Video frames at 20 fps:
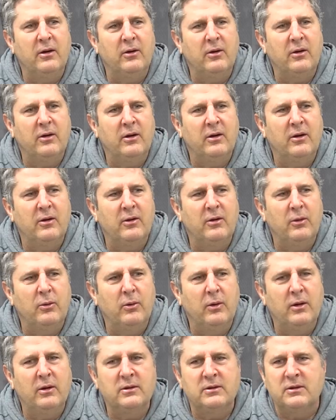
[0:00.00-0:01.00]
you're
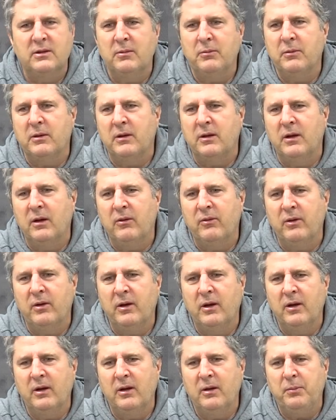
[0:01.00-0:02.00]
wearing something to cover
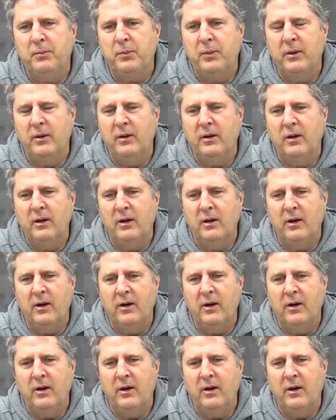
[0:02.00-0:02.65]
you up, and